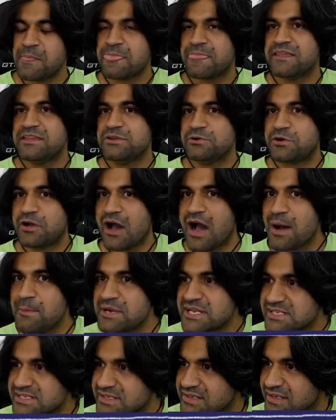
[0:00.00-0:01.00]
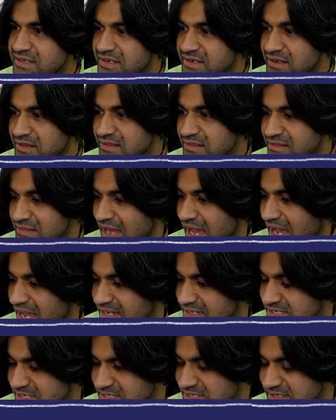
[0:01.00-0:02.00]
You commented
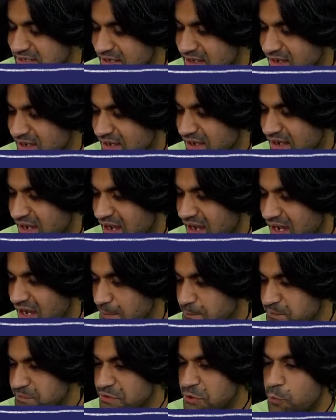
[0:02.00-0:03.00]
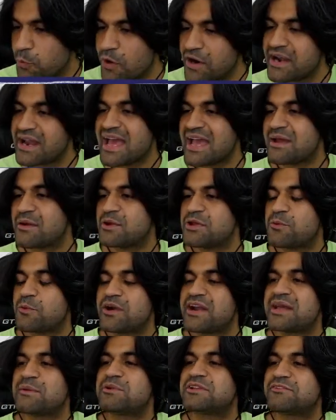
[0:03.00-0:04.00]
that you weren't
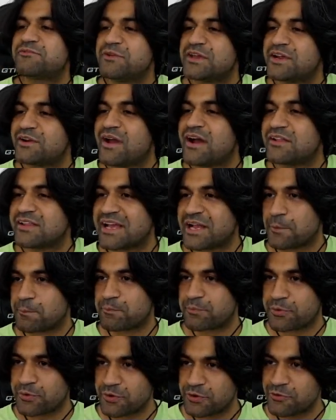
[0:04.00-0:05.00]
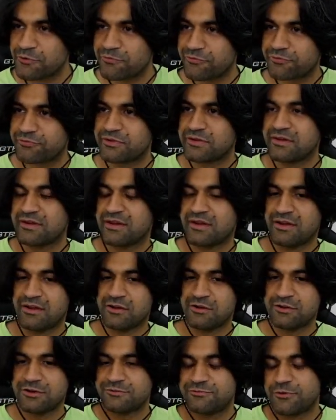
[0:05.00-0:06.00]
able to figure out like a proof
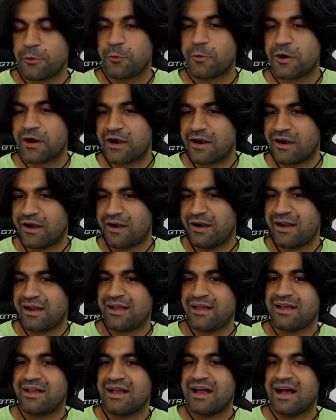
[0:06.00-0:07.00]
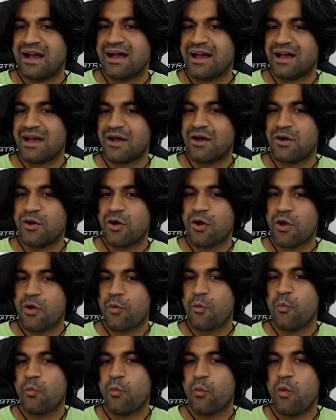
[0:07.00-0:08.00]
for
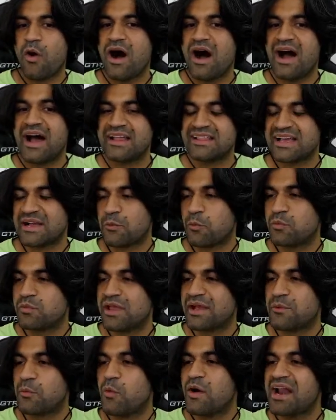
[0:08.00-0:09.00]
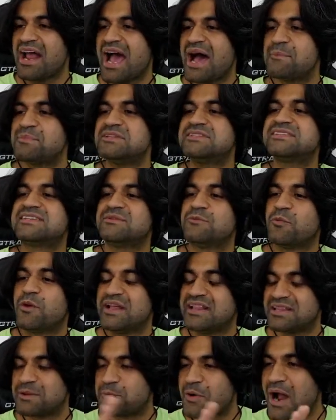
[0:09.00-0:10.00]
why, like what happens
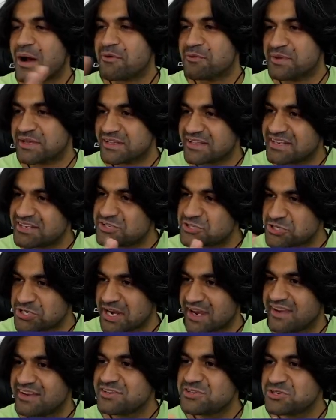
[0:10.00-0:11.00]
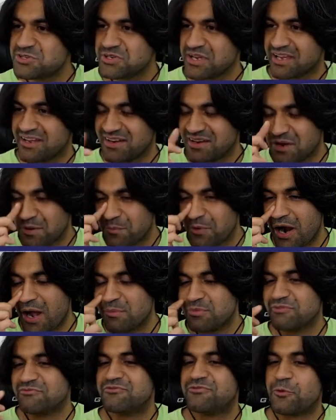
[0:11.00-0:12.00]
when the probabilities change in
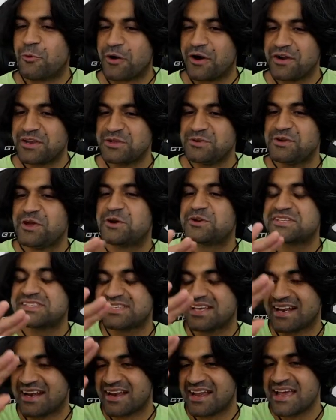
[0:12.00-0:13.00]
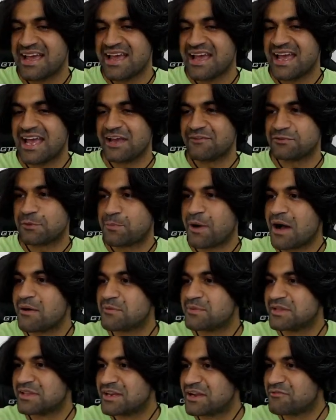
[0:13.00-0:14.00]
problem 4. You notice that if the
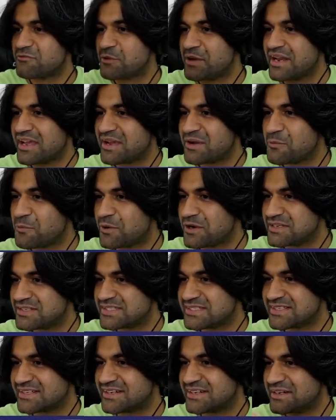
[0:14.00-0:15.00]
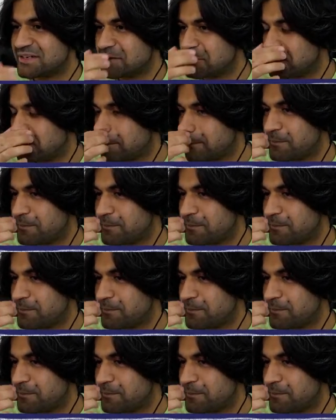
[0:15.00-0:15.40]
probability of winning was 0%